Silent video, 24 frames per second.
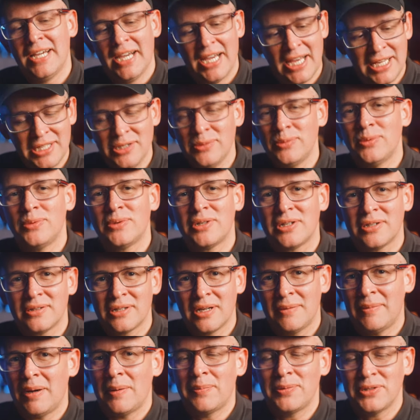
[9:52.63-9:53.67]
and you will
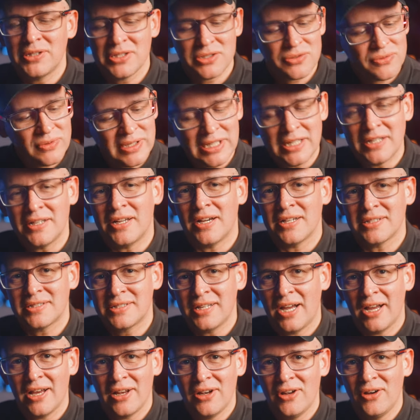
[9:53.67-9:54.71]
come up with this really nice
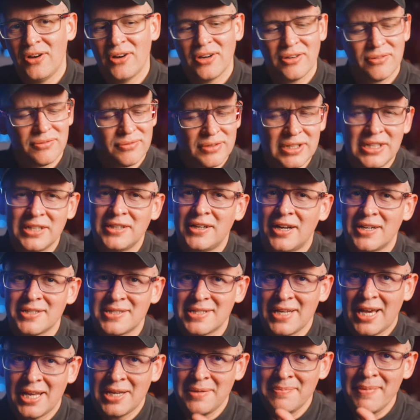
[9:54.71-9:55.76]
dialogue, really
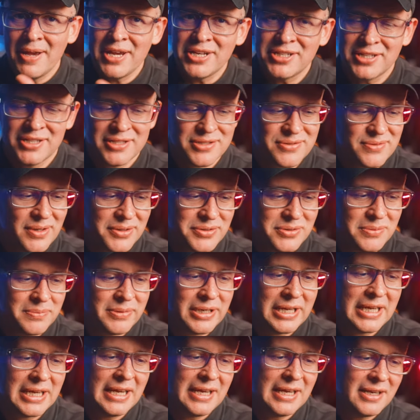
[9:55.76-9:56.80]
nice animation as well to
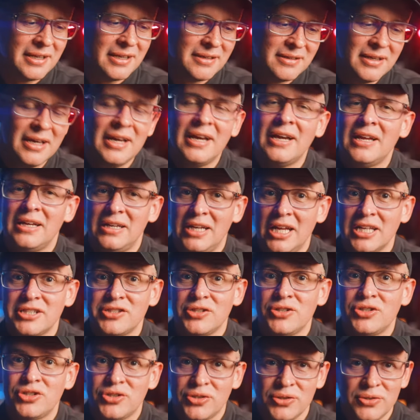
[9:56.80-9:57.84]
bring in and lets
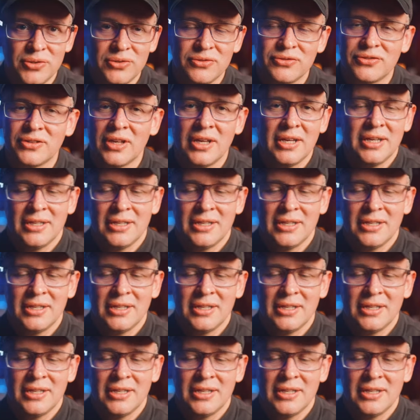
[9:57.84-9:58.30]
you choose